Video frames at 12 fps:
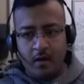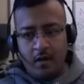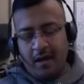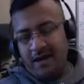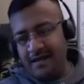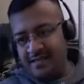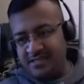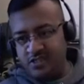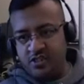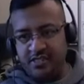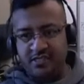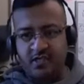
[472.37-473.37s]
it's
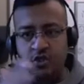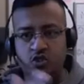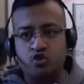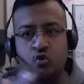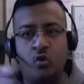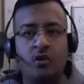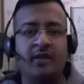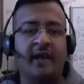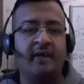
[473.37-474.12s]
just to control the